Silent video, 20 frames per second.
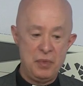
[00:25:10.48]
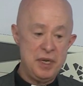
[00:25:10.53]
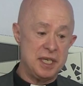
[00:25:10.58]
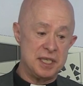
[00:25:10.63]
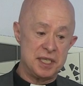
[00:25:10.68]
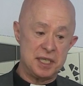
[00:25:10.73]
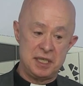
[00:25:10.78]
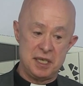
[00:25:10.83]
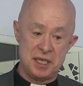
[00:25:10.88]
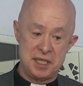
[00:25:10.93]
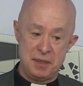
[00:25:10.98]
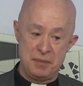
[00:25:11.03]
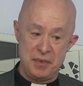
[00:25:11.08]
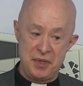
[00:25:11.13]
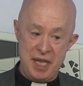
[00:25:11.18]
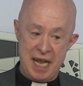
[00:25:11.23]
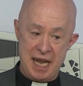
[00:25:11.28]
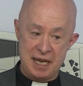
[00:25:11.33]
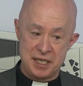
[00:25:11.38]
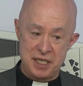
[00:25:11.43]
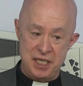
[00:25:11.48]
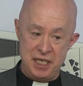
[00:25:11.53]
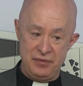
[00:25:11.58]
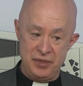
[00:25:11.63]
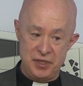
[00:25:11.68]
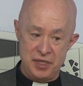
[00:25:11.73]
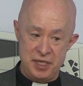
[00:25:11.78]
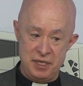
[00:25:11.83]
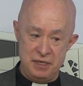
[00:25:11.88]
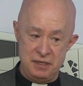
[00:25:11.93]
We discuss some of the
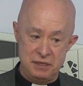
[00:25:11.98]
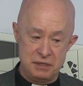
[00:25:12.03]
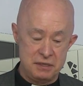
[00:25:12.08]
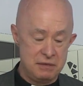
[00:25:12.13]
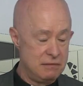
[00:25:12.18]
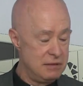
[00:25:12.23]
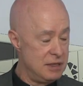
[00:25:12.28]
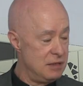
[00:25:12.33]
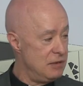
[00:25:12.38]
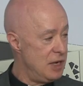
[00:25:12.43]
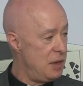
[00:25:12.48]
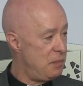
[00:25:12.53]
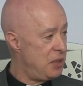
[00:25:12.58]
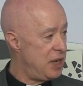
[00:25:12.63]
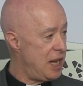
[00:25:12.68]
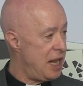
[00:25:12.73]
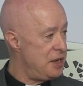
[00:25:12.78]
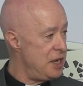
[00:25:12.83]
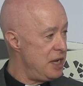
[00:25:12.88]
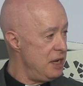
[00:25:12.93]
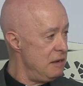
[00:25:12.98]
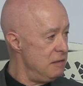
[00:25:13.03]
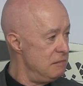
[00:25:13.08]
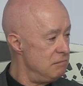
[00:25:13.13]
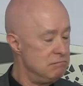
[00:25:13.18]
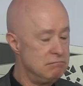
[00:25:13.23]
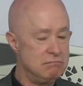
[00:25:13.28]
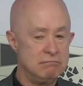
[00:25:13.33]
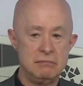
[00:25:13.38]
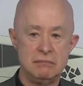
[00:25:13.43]
activities that we're planning.
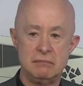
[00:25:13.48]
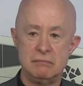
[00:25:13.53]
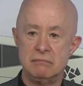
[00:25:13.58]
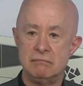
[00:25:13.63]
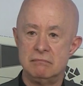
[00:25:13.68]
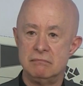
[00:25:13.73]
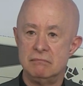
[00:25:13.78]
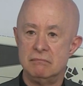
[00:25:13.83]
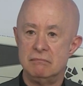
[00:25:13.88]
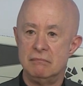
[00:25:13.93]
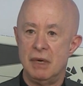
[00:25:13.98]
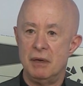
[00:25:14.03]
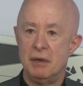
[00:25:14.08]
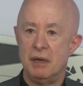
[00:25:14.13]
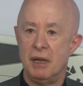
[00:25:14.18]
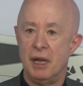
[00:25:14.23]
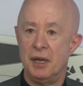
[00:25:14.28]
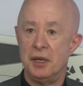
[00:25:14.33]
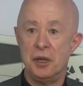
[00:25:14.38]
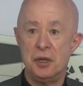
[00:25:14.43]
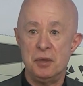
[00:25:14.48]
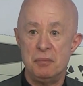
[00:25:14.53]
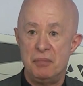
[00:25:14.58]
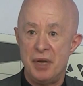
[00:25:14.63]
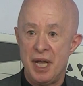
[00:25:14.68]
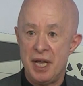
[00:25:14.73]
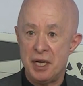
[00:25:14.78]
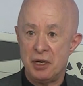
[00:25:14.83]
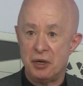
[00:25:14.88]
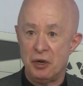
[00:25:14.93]
Another
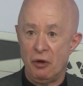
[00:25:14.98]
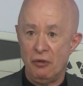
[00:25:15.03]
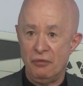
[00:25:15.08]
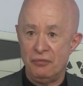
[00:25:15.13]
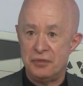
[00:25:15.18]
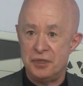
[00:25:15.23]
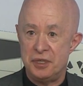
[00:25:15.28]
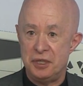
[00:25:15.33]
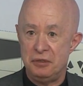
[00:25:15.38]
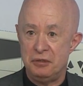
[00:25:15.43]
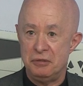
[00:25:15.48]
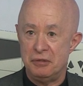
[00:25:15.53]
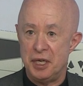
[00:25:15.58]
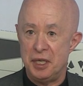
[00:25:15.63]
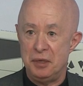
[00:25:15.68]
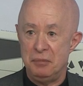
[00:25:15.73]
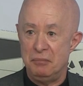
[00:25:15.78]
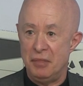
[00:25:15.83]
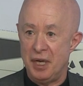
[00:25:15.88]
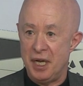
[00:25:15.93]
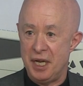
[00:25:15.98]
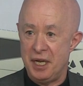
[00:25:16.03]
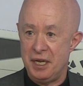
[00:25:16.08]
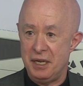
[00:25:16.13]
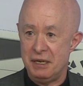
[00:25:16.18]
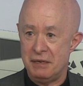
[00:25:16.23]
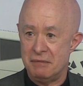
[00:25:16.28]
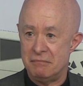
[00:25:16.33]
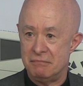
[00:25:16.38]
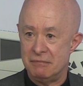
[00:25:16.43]
bake-off due in
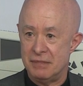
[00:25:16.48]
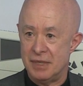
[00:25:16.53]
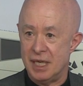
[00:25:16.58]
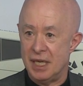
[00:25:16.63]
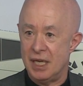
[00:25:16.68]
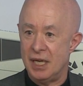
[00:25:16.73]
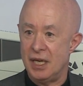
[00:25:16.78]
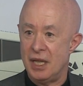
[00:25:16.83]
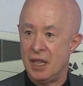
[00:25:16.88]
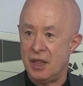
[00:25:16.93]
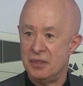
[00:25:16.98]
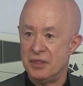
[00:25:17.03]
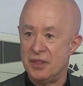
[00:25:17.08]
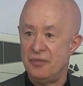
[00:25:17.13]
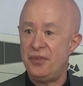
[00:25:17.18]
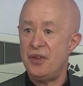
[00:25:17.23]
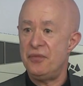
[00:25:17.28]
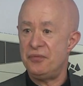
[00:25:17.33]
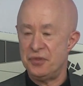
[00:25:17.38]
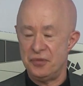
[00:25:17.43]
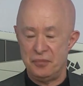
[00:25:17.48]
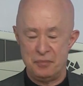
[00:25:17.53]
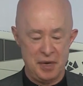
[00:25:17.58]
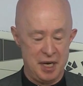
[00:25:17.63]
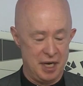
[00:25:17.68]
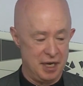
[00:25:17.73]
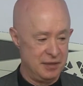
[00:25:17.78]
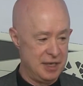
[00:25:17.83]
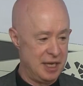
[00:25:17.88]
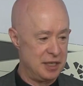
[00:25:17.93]
May. The 5th of
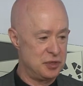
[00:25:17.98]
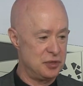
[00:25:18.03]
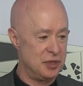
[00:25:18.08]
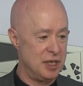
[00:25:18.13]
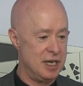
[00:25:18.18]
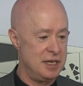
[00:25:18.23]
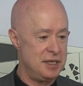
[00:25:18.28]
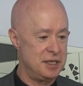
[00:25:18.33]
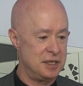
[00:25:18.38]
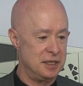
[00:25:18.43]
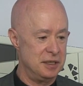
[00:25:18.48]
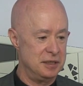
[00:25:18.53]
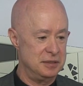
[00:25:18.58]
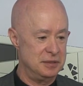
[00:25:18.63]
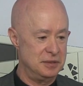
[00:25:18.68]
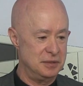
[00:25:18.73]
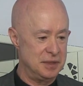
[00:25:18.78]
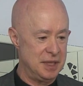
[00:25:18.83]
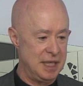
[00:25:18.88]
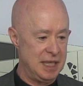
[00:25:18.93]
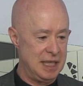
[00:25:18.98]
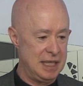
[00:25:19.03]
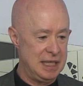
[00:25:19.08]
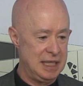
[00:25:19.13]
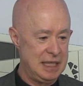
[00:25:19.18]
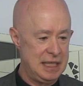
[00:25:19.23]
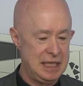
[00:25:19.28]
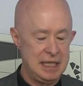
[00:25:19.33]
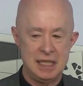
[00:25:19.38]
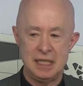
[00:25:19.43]
May, that's right, so
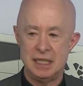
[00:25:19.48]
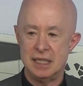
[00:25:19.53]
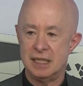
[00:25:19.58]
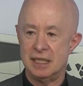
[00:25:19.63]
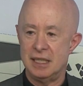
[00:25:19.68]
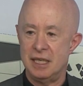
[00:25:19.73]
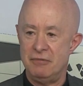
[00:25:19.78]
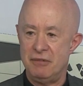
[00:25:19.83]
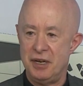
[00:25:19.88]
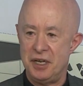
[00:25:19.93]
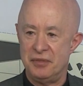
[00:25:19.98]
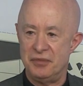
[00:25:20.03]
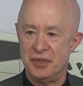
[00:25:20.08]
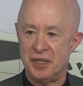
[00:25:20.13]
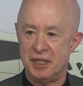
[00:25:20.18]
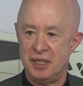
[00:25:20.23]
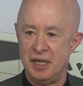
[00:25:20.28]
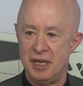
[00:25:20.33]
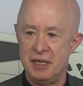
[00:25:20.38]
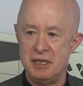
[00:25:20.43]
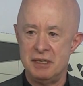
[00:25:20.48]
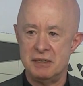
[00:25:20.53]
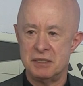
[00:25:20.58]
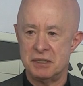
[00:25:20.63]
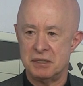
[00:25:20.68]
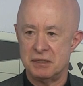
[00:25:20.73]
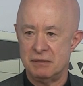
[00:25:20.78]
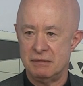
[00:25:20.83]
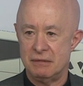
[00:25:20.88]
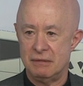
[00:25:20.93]
get ready for
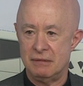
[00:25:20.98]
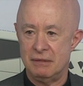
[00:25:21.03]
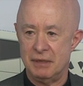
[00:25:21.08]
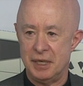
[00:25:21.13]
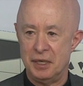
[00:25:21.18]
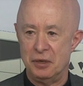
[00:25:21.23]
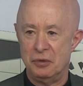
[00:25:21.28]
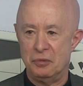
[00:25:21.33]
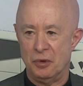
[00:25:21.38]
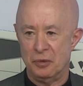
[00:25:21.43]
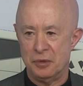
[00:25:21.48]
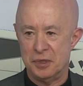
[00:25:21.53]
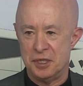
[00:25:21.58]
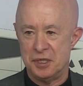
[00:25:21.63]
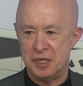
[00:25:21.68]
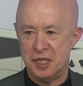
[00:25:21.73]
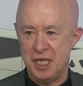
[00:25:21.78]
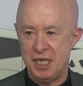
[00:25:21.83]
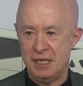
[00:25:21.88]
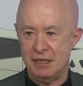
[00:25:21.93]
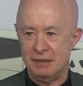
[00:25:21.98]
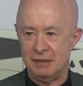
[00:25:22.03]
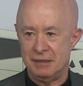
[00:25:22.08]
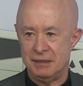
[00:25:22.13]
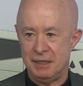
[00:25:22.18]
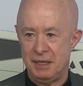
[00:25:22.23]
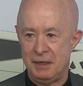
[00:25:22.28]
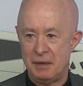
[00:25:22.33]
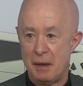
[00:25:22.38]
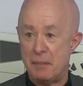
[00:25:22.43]
cakes in quantity.
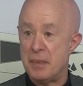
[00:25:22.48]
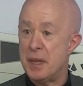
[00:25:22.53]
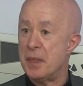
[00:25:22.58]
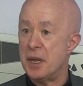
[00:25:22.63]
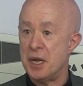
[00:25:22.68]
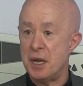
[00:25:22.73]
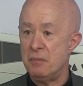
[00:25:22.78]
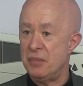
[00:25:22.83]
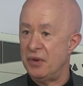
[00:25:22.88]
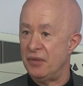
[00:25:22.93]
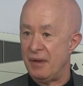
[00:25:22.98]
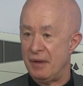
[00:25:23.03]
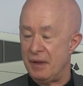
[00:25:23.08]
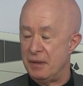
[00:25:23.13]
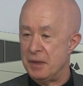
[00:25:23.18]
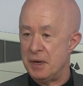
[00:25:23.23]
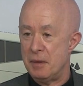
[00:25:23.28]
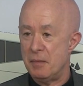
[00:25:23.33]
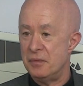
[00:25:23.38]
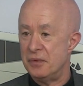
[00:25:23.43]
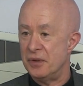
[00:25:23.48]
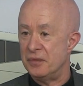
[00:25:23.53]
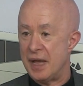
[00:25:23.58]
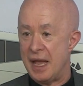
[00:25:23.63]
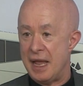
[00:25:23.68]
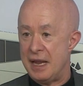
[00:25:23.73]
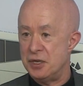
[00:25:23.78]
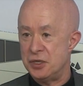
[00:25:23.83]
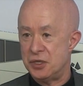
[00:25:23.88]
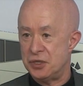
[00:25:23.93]
I mean, the number of
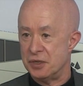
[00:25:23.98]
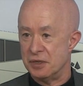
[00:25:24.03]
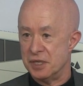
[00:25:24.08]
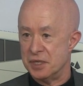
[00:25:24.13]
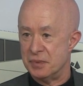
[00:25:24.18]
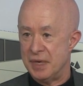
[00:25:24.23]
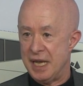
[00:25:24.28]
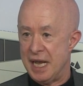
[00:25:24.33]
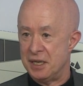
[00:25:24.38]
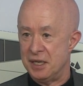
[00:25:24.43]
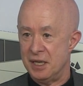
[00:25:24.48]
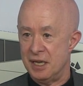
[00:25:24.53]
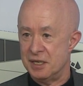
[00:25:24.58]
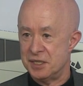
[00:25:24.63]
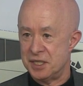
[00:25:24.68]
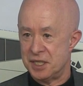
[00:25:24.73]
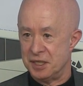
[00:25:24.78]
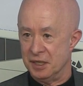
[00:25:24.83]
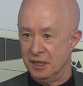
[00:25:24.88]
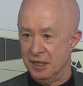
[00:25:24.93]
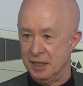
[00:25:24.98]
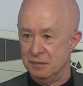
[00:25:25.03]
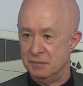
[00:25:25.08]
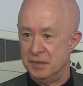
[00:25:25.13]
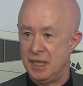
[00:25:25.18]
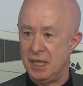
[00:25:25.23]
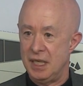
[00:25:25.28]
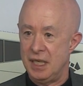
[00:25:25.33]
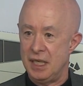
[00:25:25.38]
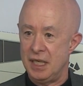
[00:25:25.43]
entrants we had last
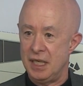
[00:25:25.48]
time